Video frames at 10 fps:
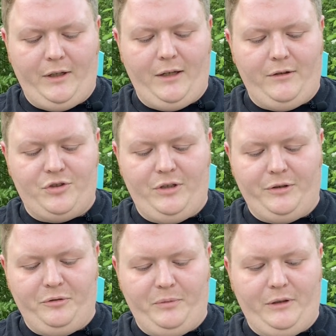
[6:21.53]
And she
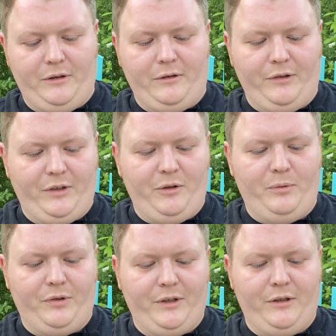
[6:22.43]
told me that his name
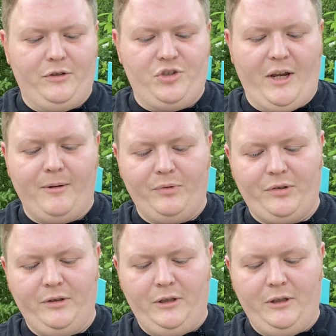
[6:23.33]
was James,